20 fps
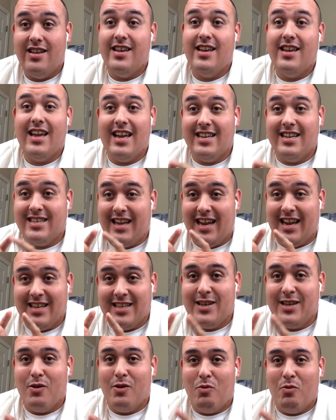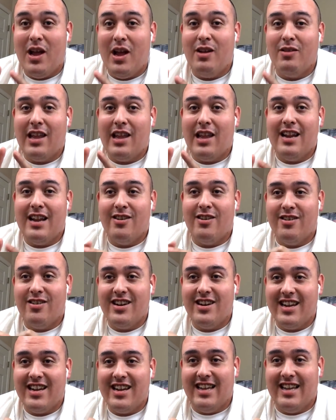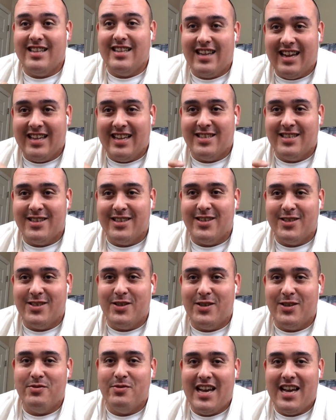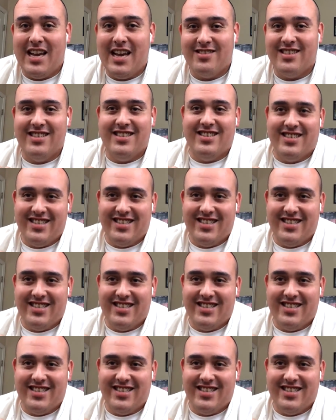until well later into the 2000s.